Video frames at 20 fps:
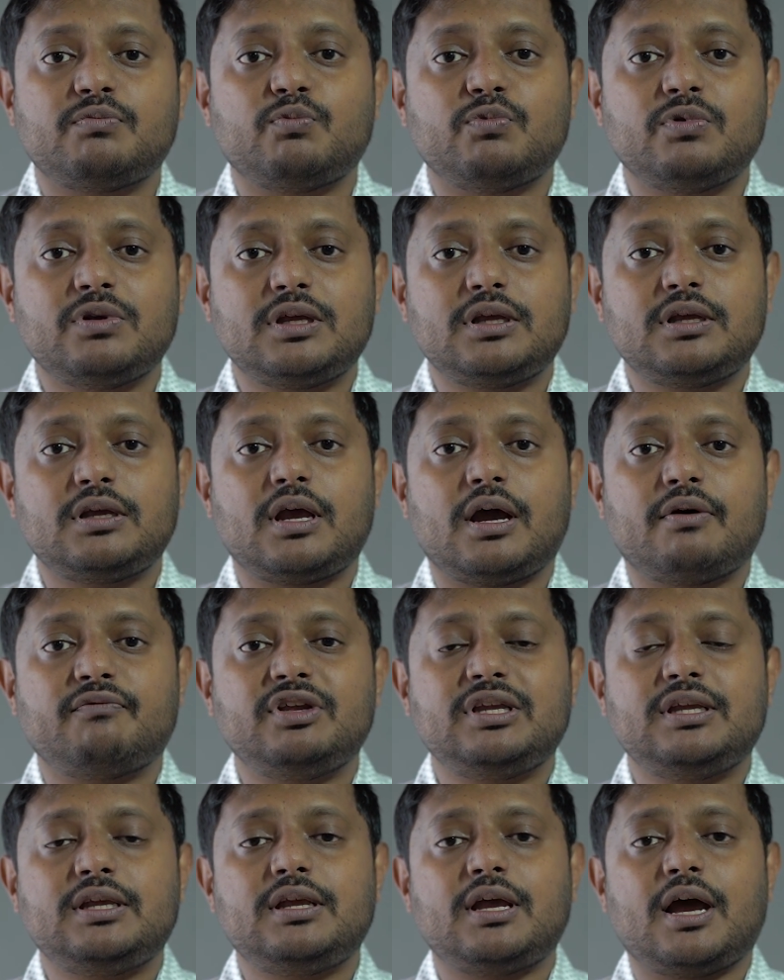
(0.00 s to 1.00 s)

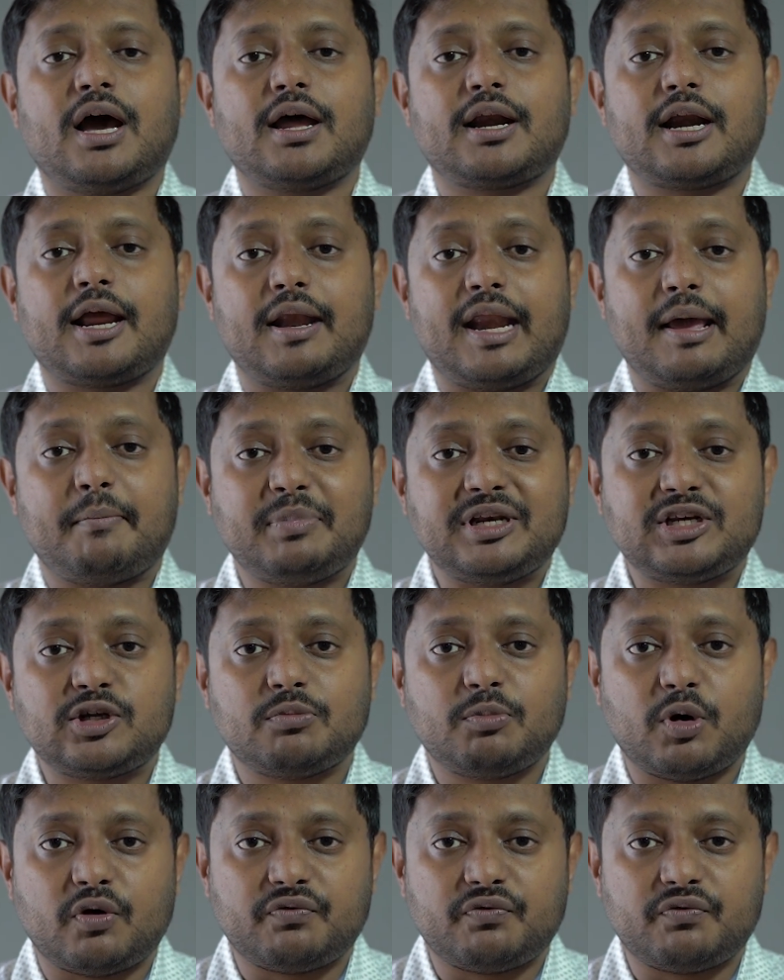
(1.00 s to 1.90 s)
We are an epitome